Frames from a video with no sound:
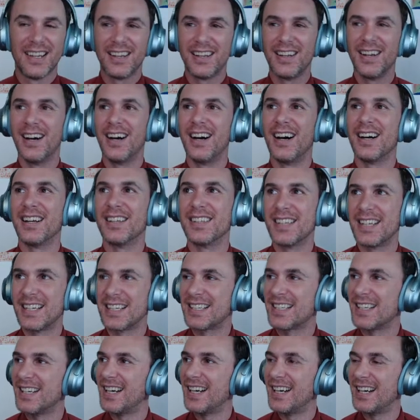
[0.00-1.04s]

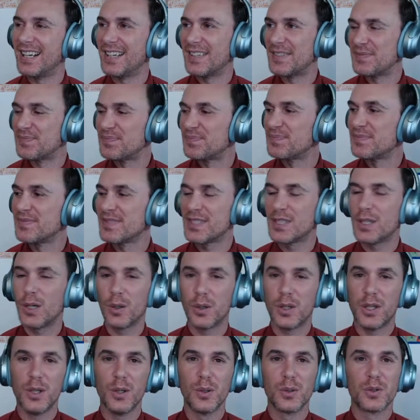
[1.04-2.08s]

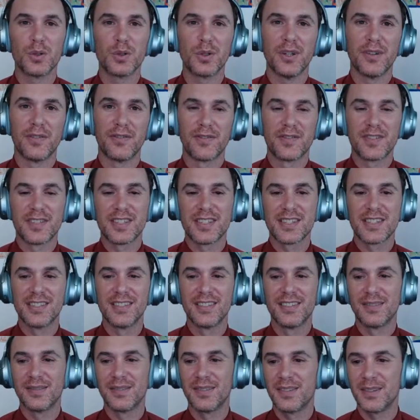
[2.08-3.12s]
Tokyo Drifts,
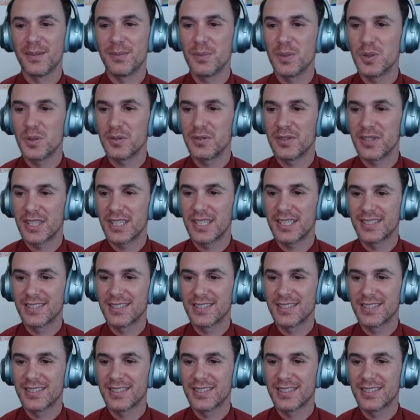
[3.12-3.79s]
the movie.